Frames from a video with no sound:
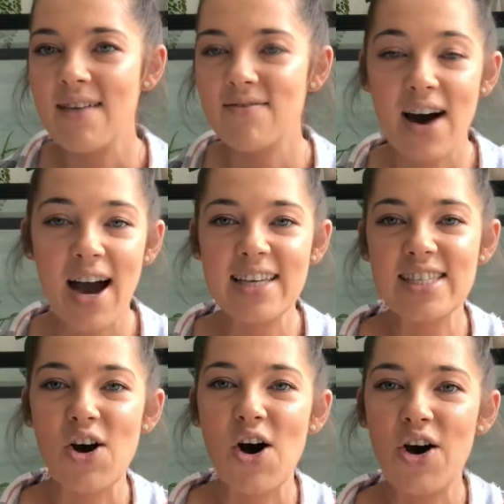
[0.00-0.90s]
advice
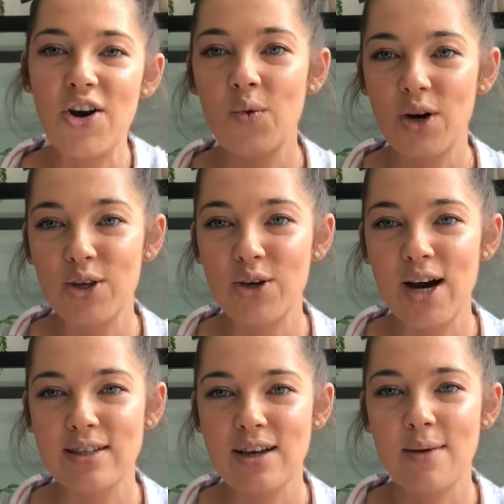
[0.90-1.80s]
on what you
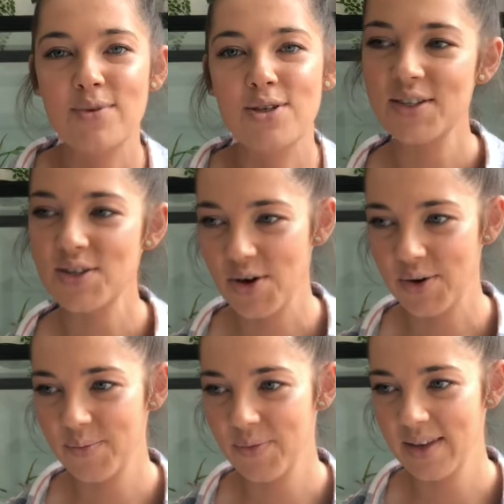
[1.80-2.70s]
guys are up to. So
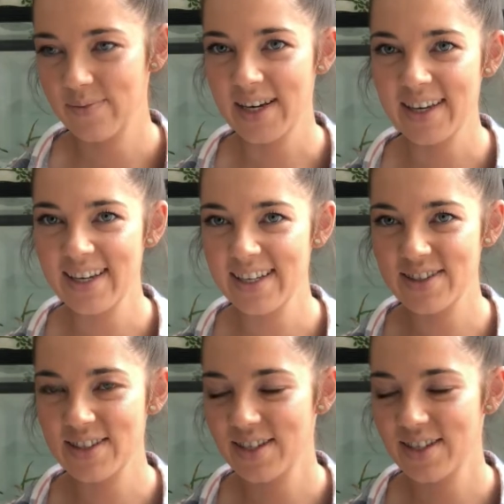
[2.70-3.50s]
my kitty's